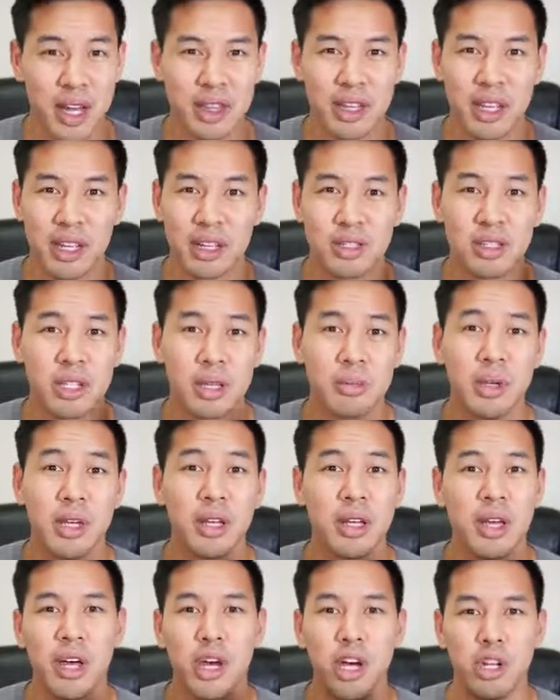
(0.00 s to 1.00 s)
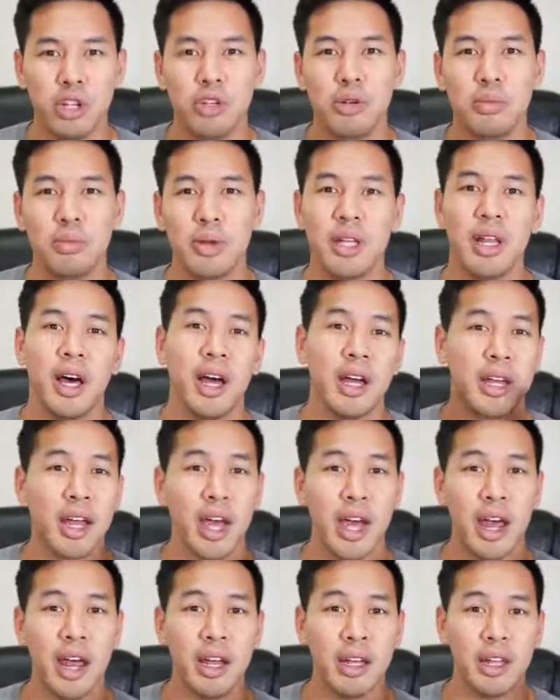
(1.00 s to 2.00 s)
I think, or something, to be like,
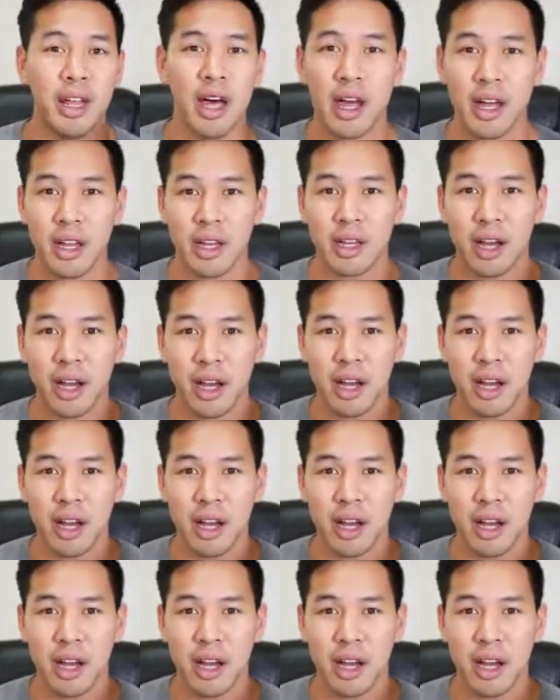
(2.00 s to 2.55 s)
hey, like